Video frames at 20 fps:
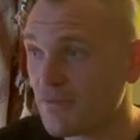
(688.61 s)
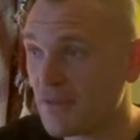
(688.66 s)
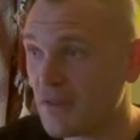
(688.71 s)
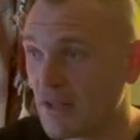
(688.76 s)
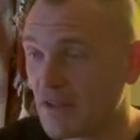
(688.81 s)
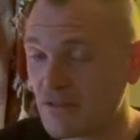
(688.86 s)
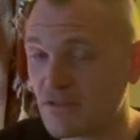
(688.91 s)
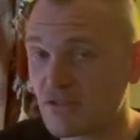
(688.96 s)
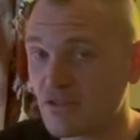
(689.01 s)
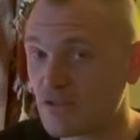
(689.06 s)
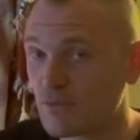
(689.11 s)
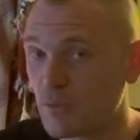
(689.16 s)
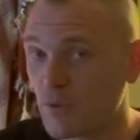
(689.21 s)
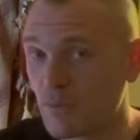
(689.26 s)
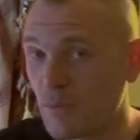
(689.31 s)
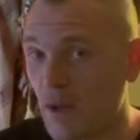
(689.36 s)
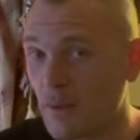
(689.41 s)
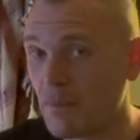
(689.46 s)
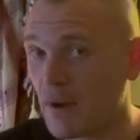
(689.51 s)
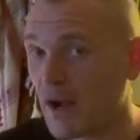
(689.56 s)
It's just with
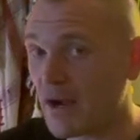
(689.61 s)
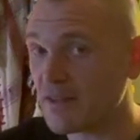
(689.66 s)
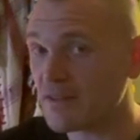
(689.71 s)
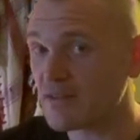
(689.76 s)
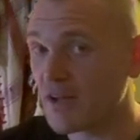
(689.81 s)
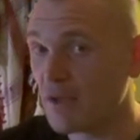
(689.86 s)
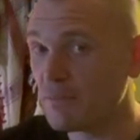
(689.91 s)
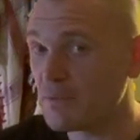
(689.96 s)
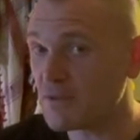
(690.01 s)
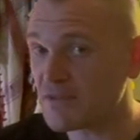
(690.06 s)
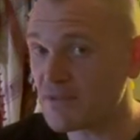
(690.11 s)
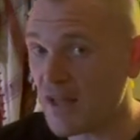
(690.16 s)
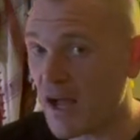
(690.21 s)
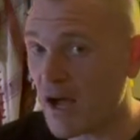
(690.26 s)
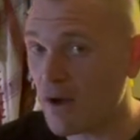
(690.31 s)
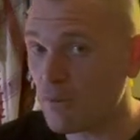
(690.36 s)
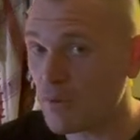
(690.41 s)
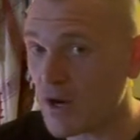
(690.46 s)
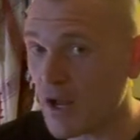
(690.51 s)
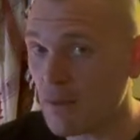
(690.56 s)
my body type, it's
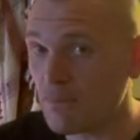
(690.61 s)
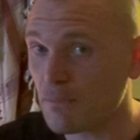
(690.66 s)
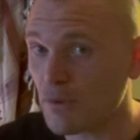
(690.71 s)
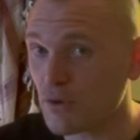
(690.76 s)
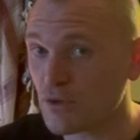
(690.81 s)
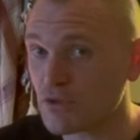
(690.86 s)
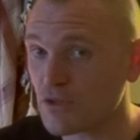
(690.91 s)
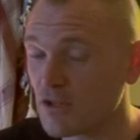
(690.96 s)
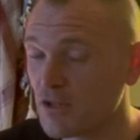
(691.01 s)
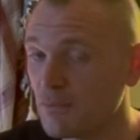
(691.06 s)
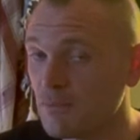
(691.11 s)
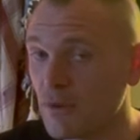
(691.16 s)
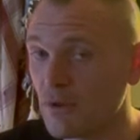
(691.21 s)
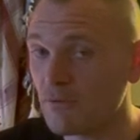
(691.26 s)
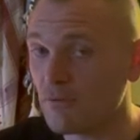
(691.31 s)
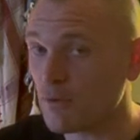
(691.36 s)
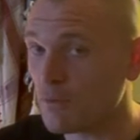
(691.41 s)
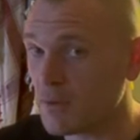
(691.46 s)
not what I'm personally built for.